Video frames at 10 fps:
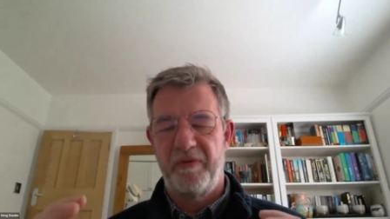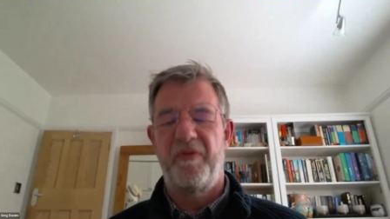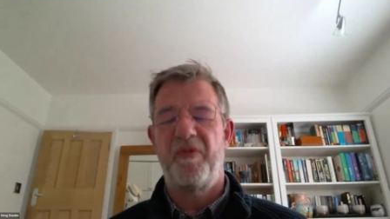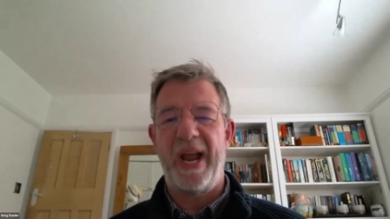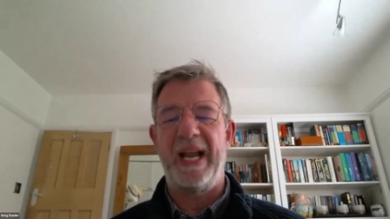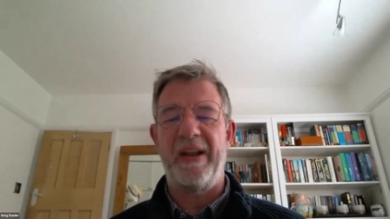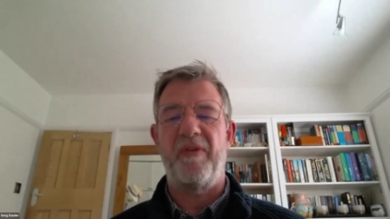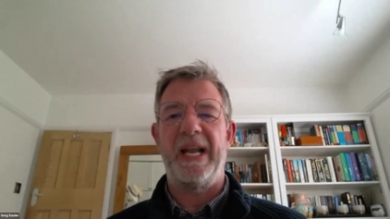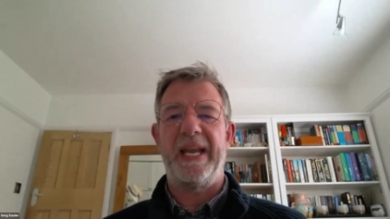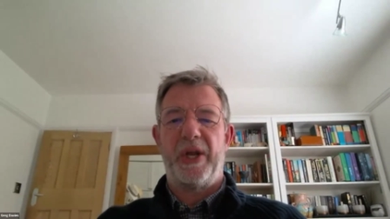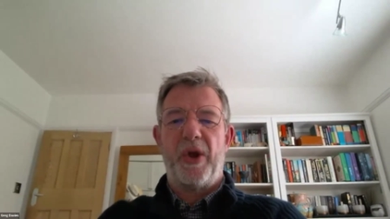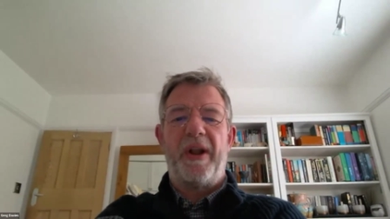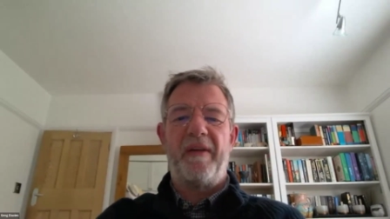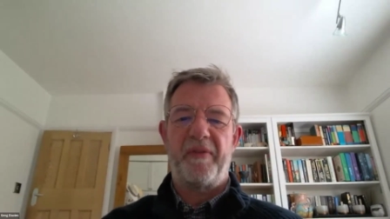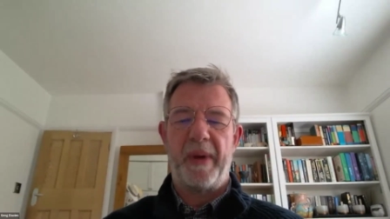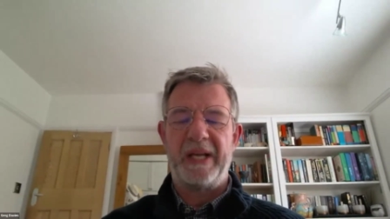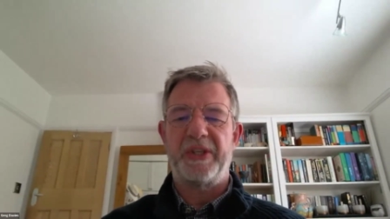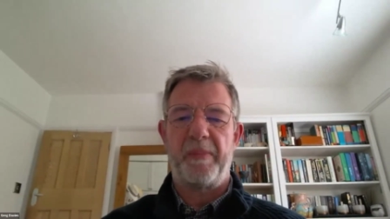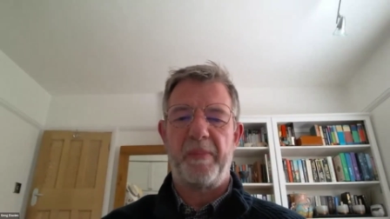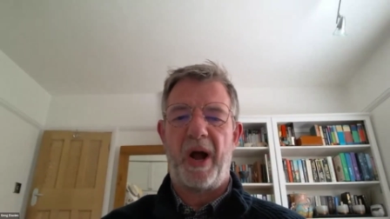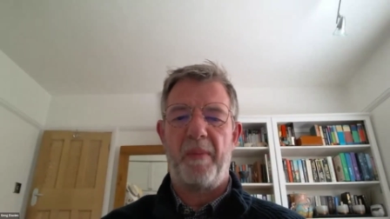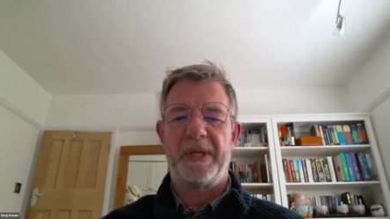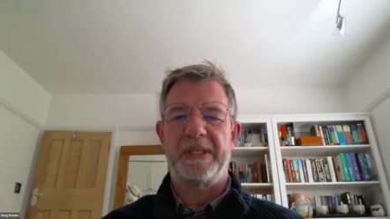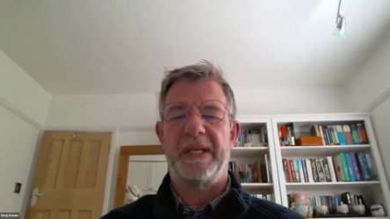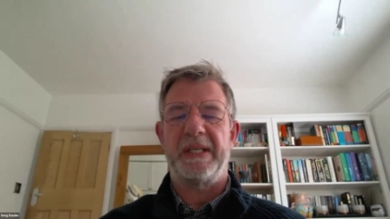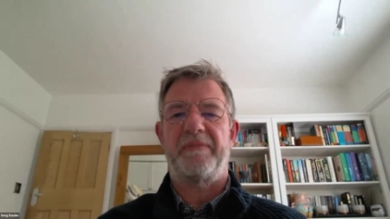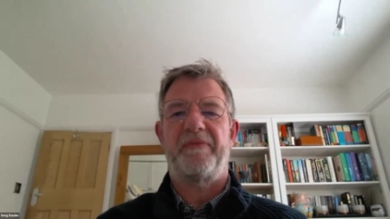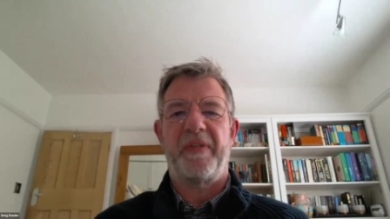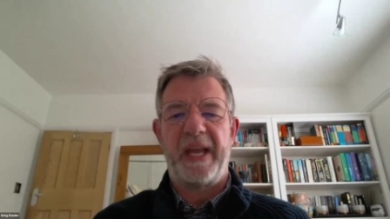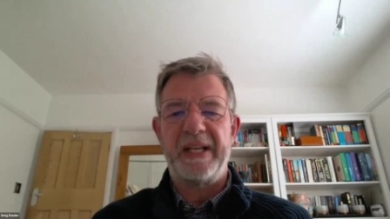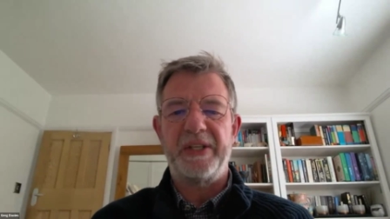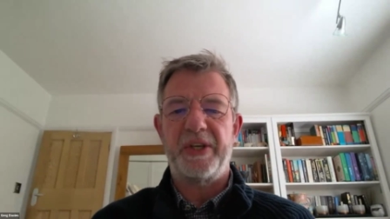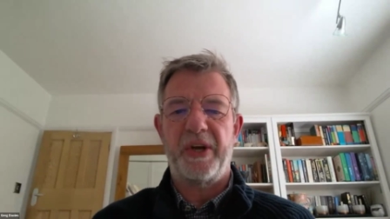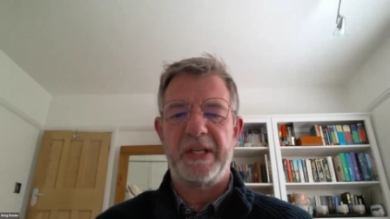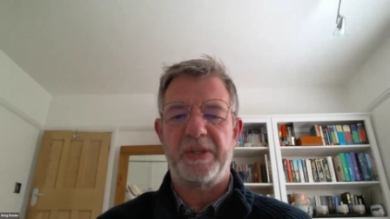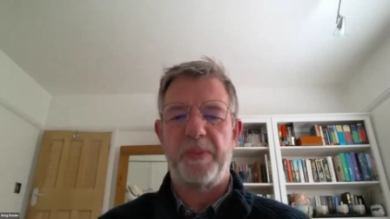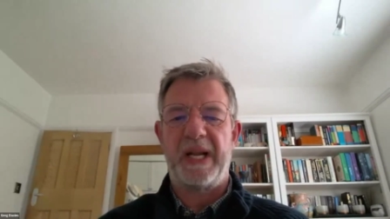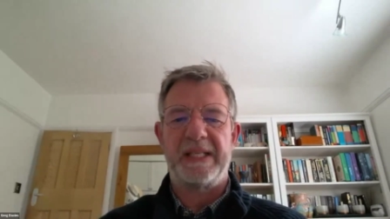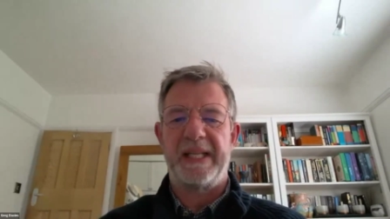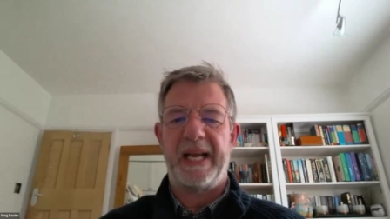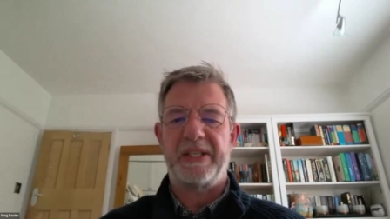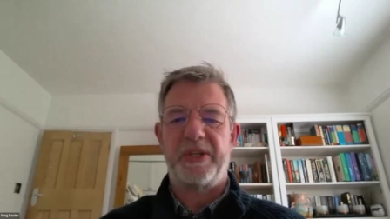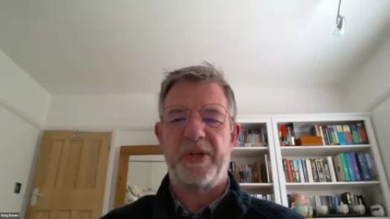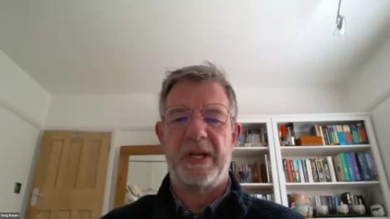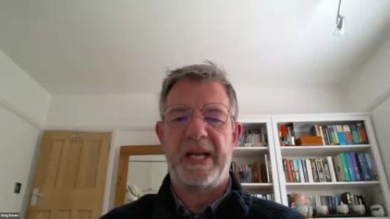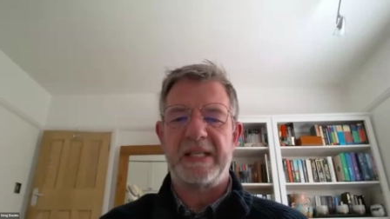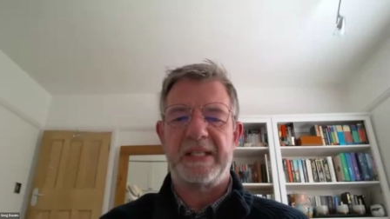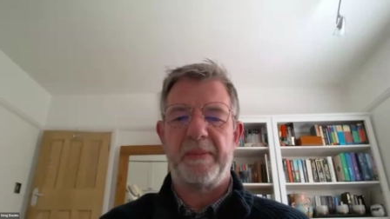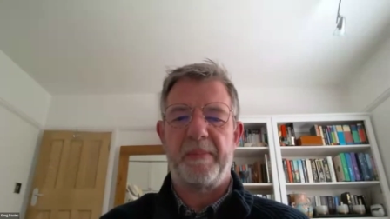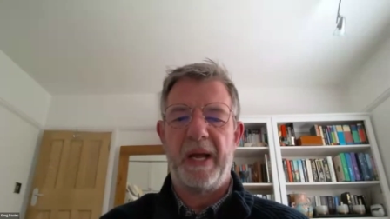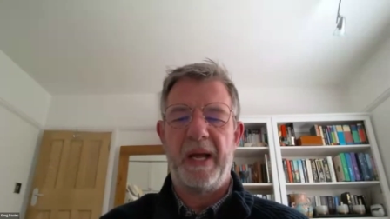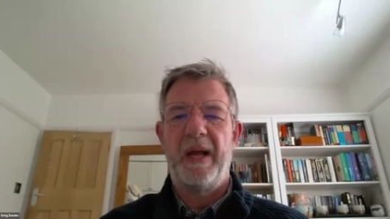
really, really good information about our business for the internal as well as the external customer,